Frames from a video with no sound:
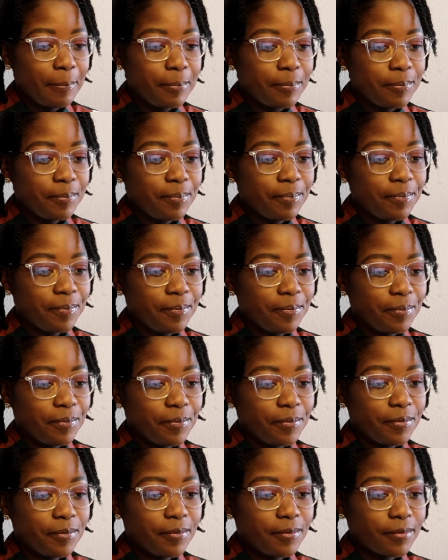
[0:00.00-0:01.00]

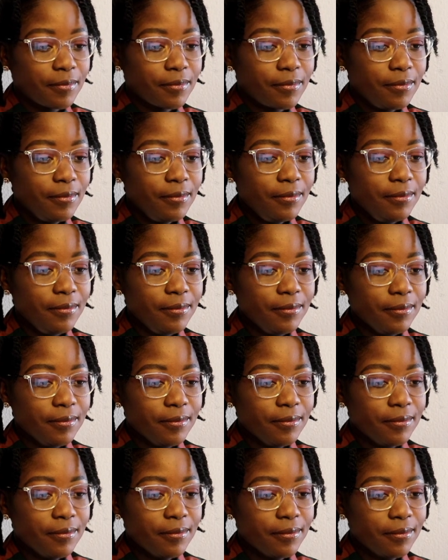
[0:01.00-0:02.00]

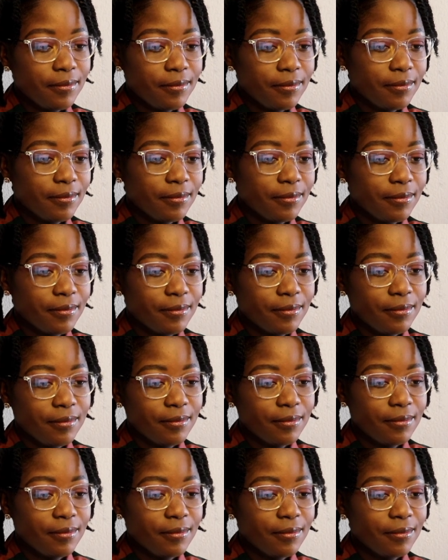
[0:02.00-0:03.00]

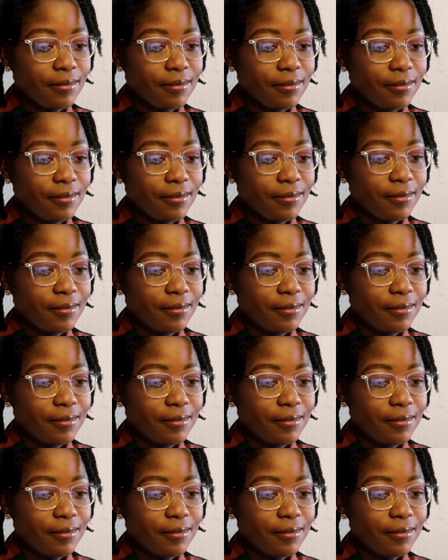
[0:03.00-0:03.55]
No one is speaking in this clip.